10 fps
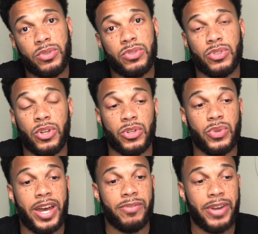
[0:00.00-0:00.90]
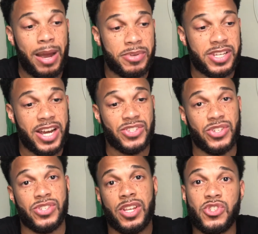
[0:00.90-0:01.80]
You know, you have your
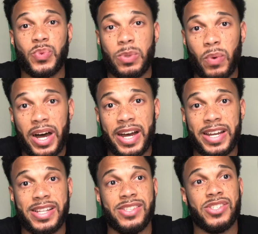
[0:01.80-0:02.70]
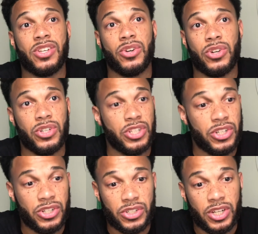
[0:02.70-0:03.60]
appetizers, sweet wines or
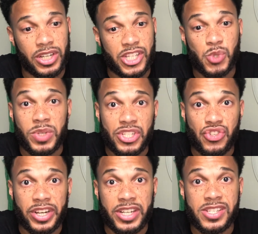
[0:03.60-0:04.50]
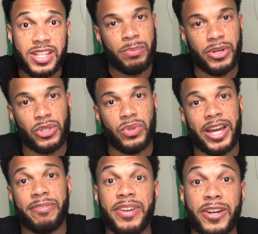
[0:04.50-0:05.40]
your sweet drinks. They bring you
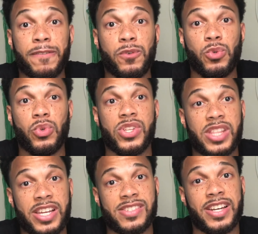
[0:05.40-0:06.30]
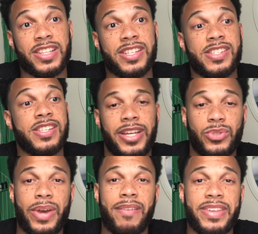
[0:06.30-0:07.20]
like finger food and things like this. Then
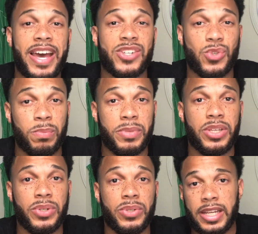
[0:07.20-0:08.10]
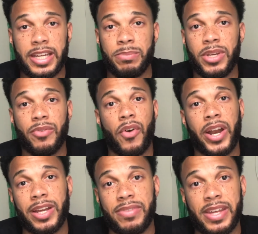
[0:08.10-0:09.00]
you have the actual meal. It can be a
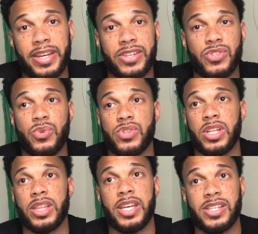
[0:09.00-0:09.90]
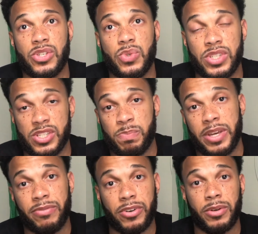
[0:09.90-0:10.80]
variety of things, usually things that you can just
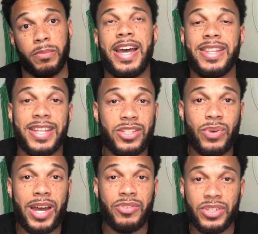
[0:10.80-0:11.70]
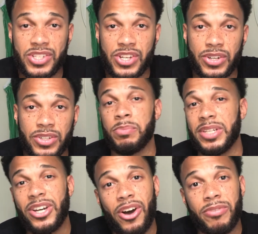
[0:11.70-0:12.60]
pick from. And then you have your dessert. It can be
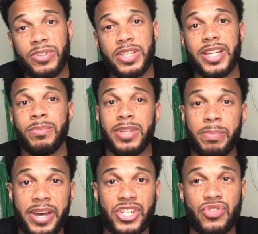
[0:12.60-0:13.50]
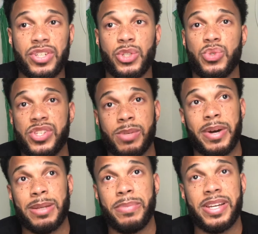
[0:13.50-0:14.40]
coffee, it can be a pastry. Usually
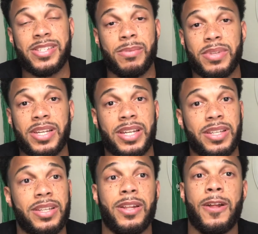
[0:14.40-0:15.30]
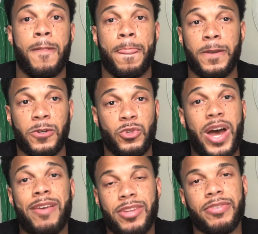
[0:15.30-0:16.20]
somebody bakes something, and you know, you'll
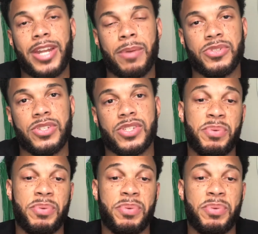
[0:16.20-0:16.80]
have different options.